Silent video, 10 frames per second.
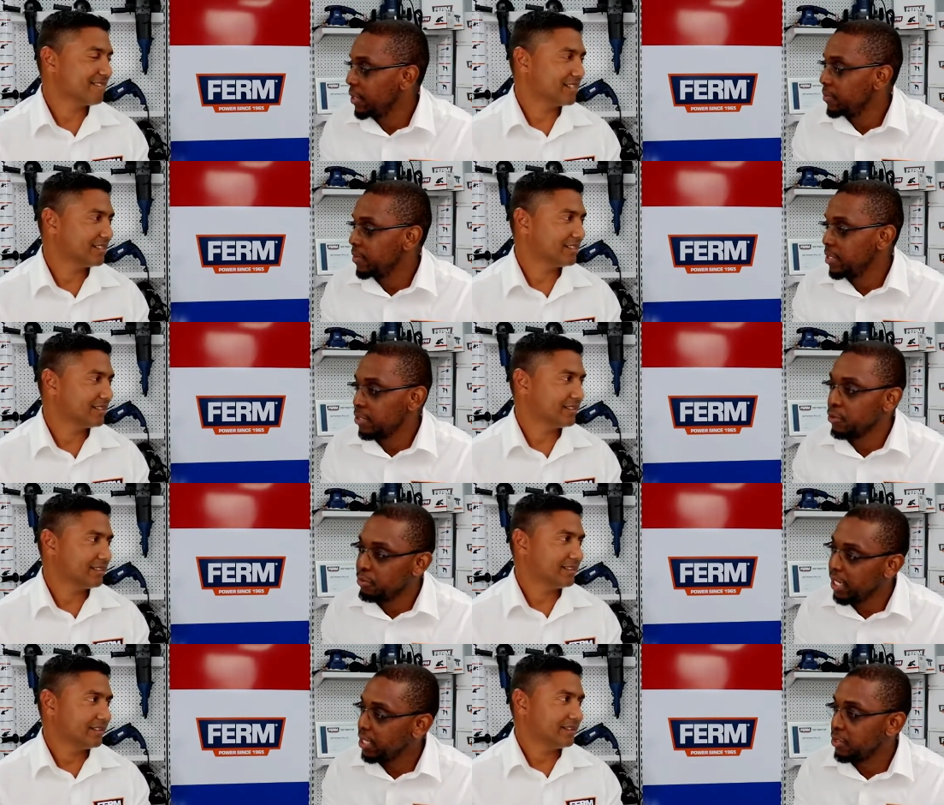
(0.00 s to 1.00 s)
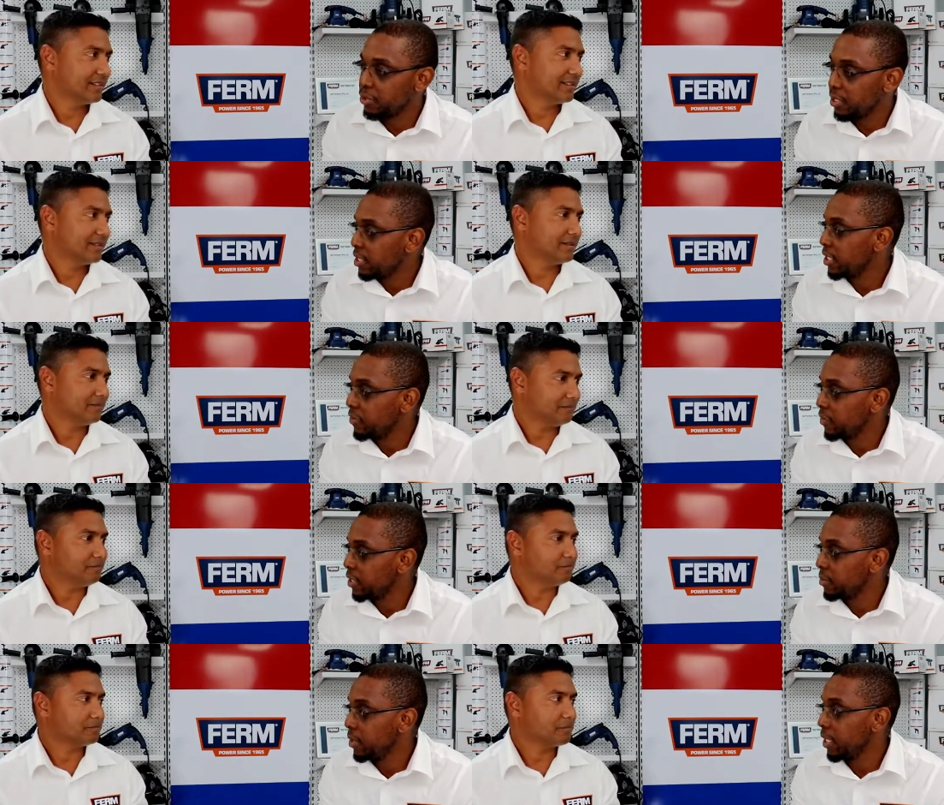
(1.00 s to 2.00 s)
Speaker 1: um, it's a new brand into the South
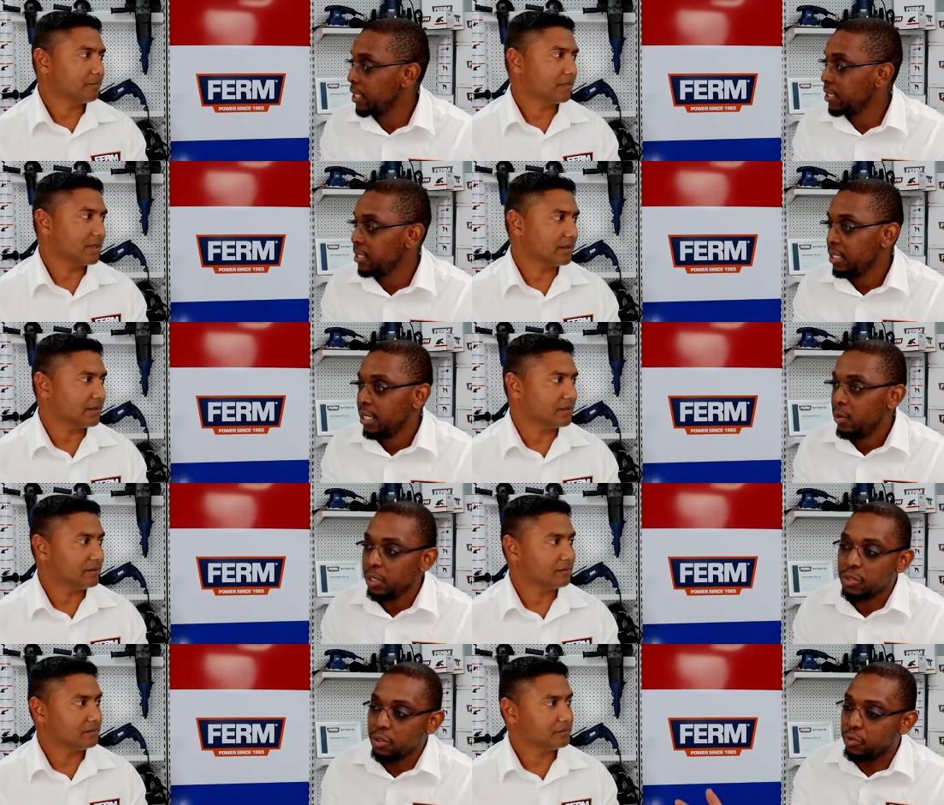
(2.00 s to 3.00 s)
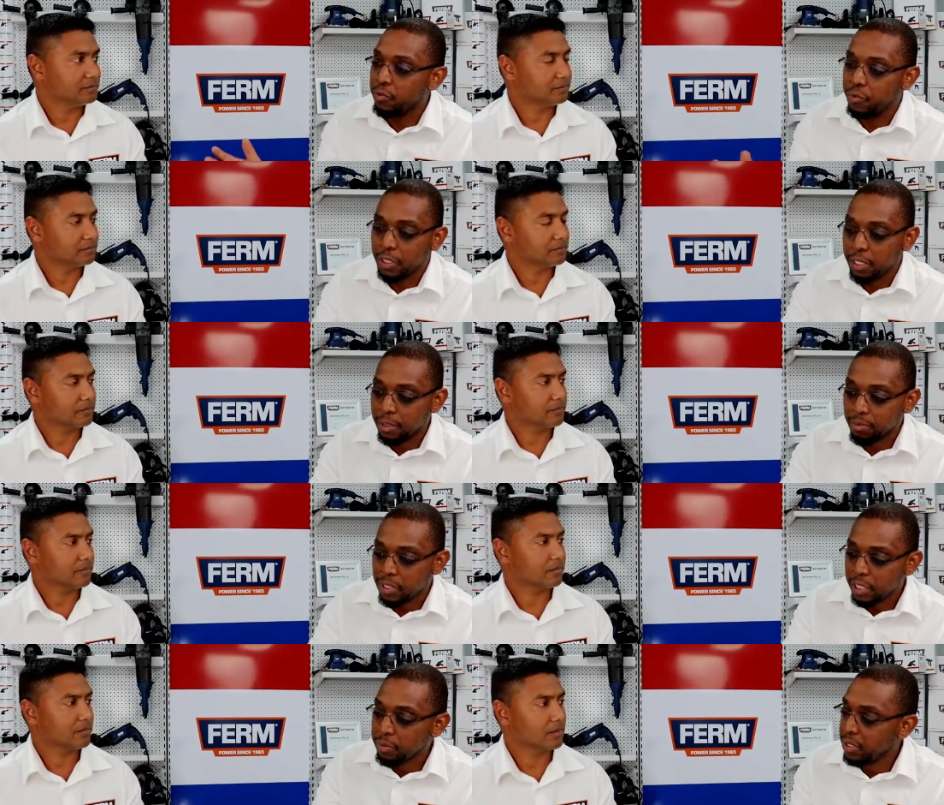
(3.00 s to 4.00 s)
African market. Yeah. What sort of um,
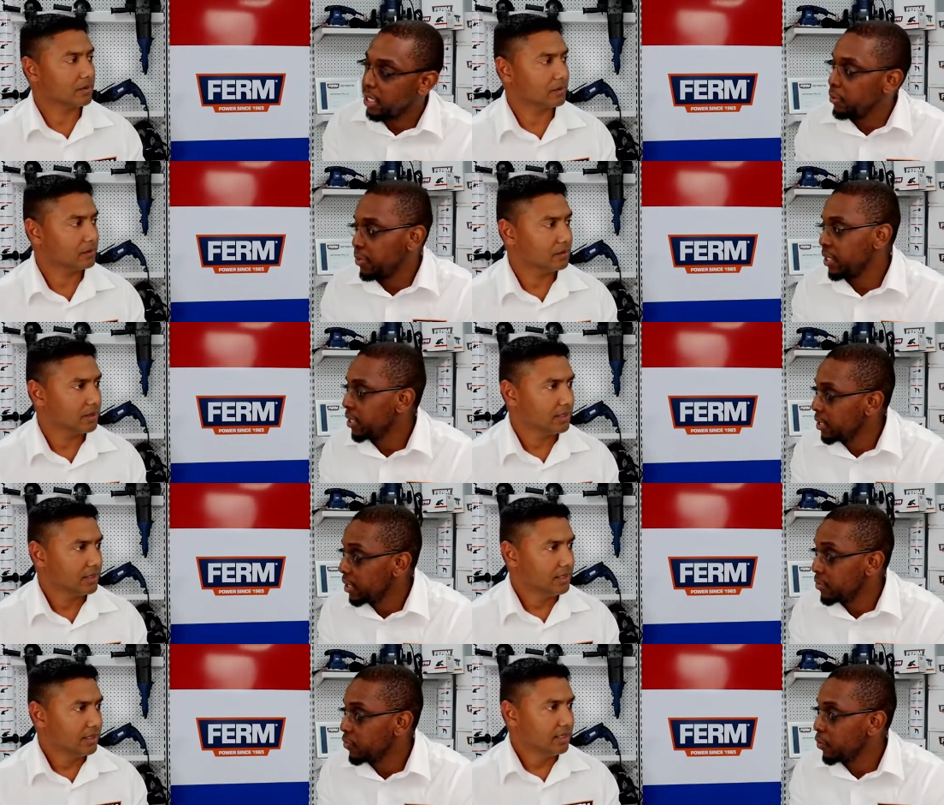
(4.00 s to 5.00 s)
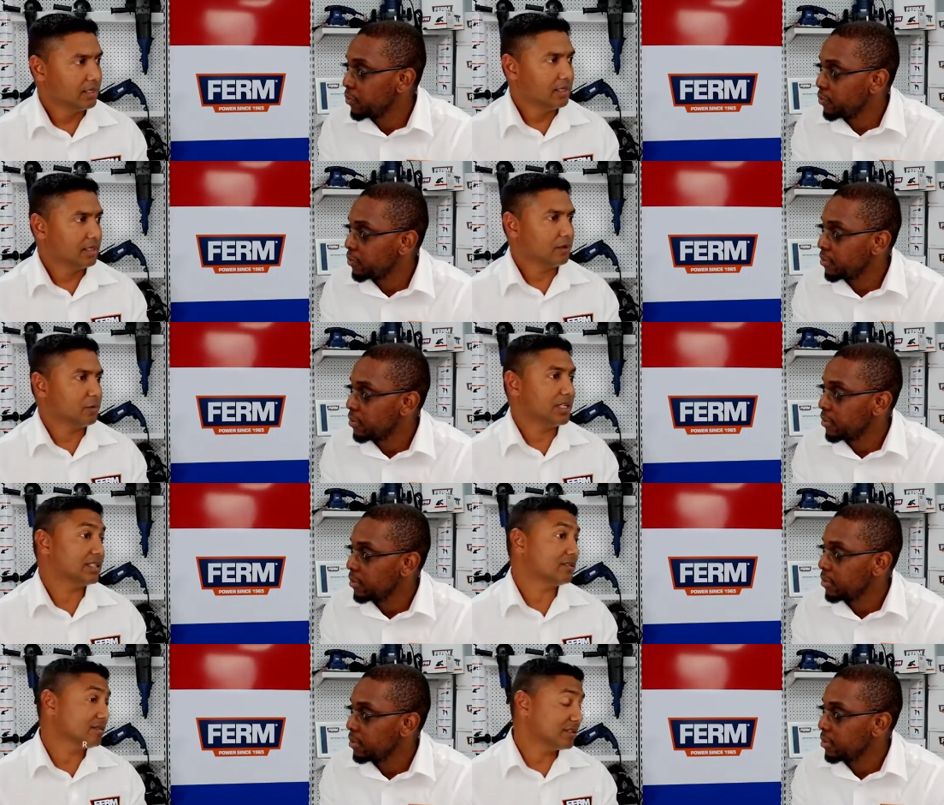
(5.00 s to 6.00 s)
segment are you bringing it in for?
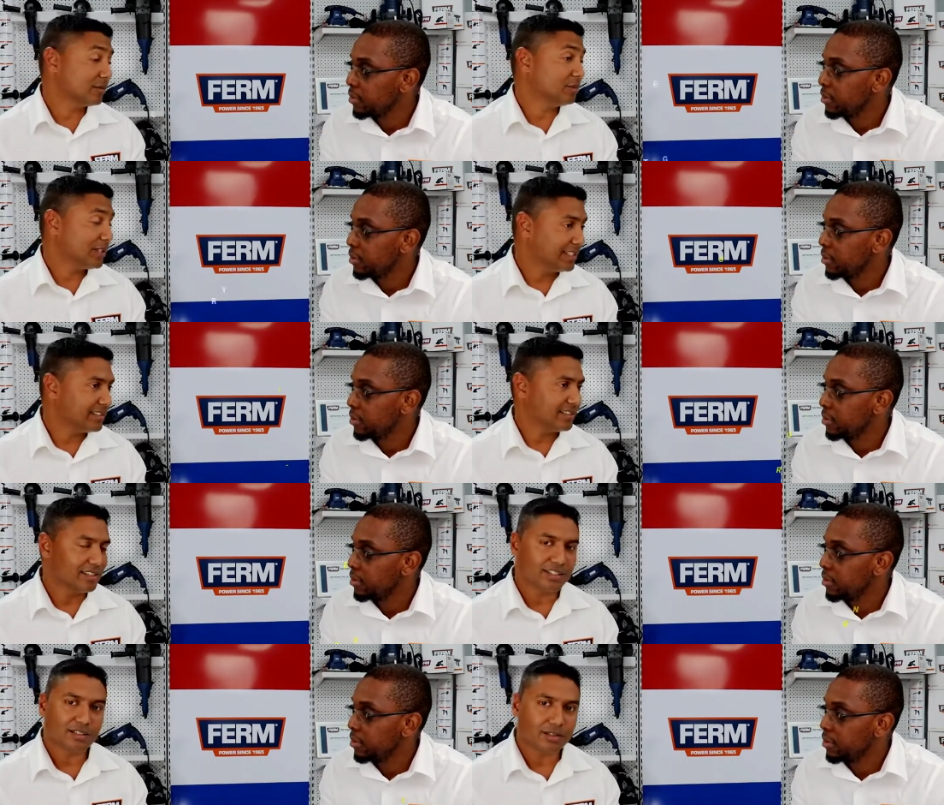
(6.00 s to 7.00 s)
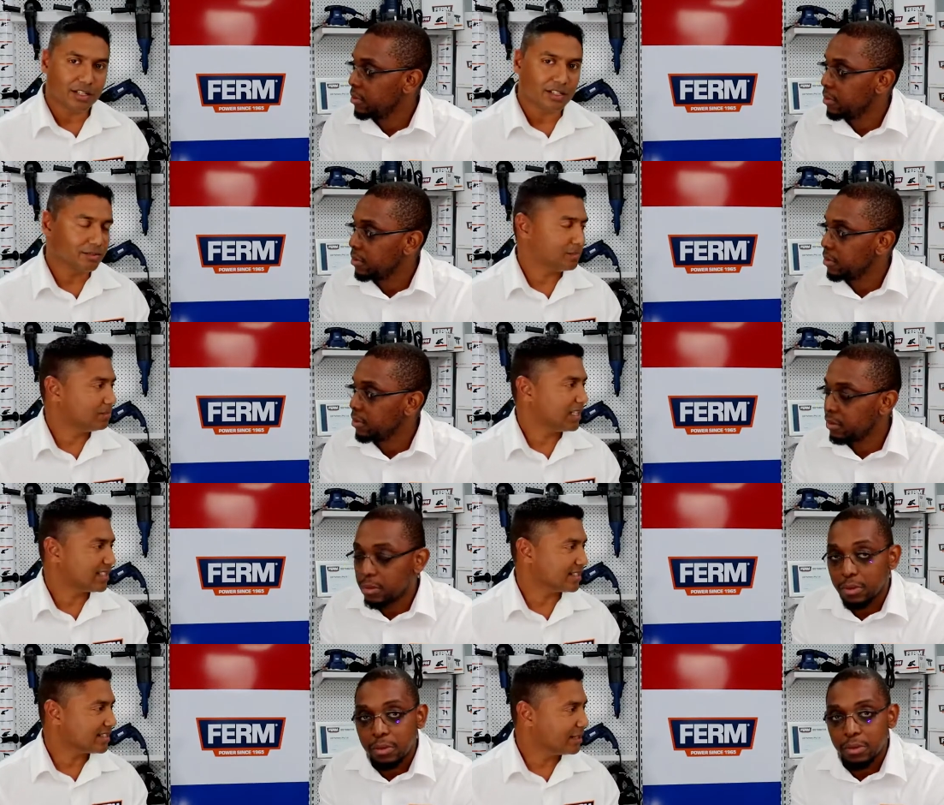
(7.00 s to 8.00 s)
Speaker 2: Well, we bring it in as uh,
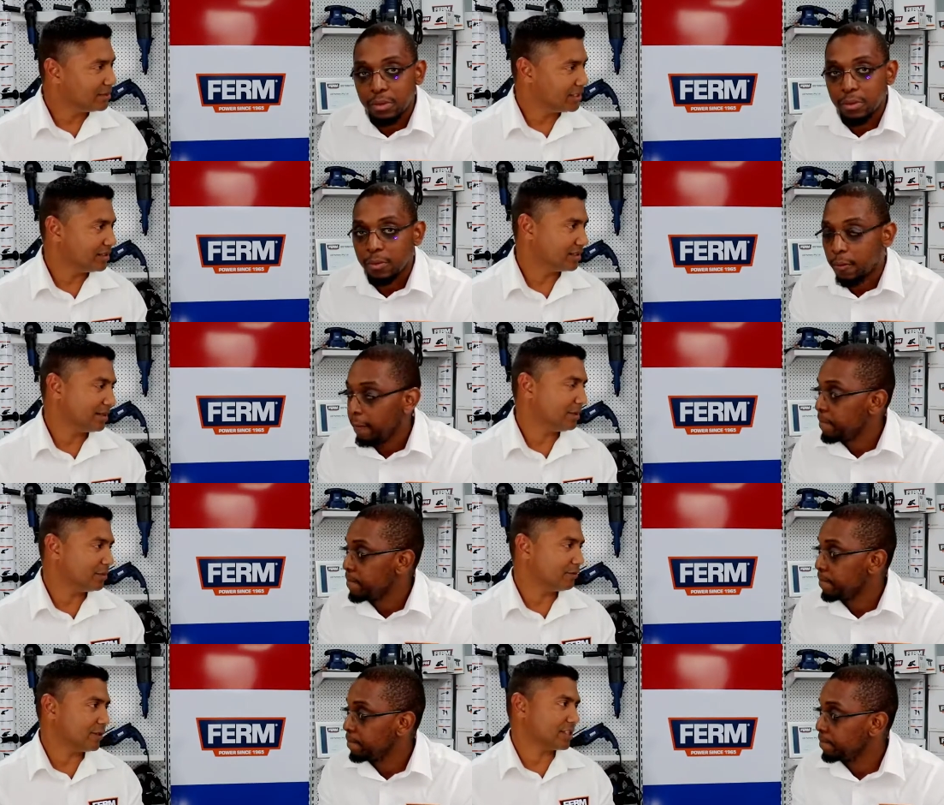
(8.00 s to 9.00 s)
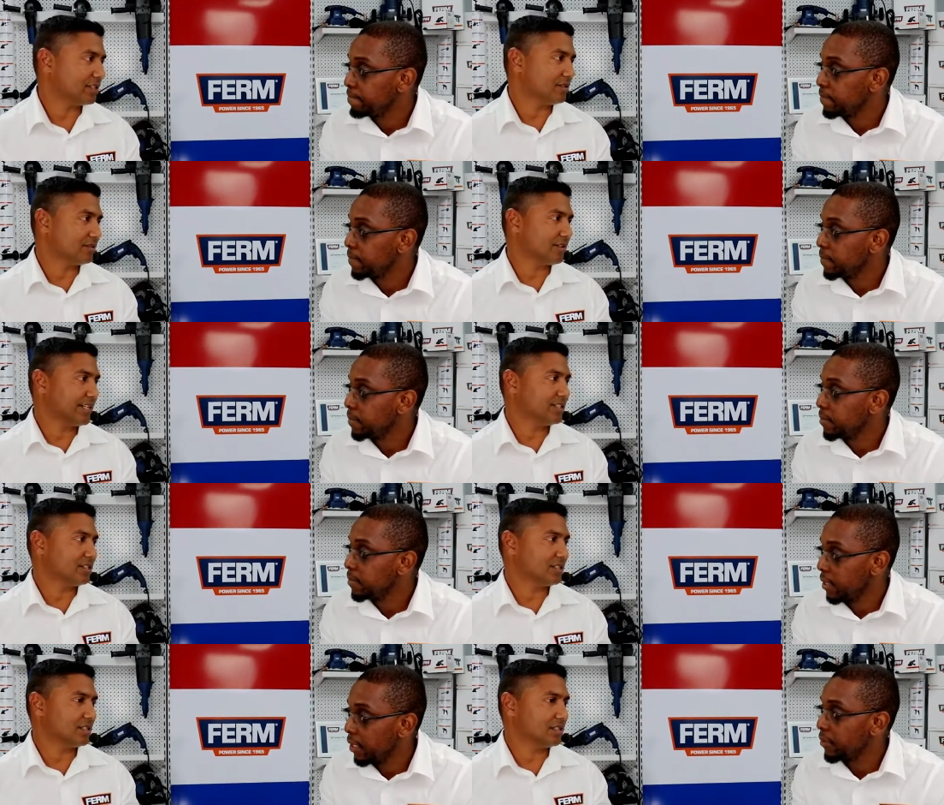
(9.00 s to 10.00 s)
as a semi semi professional
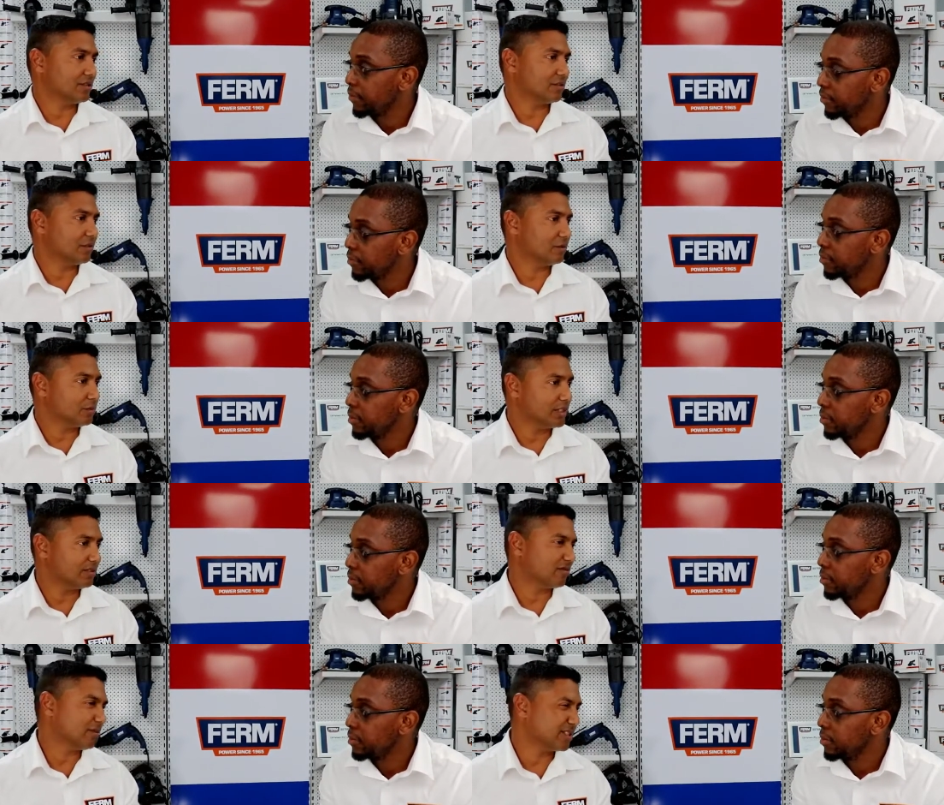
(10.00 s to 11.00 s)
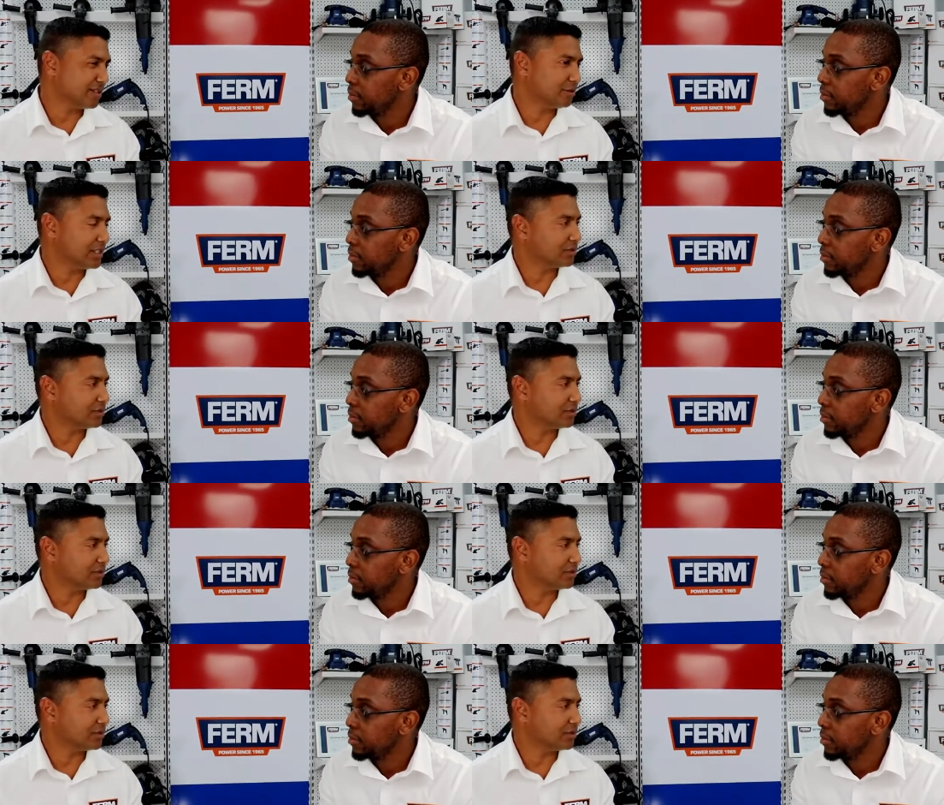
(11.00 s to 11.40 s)
range. Uh, yeah. So it will be obviously you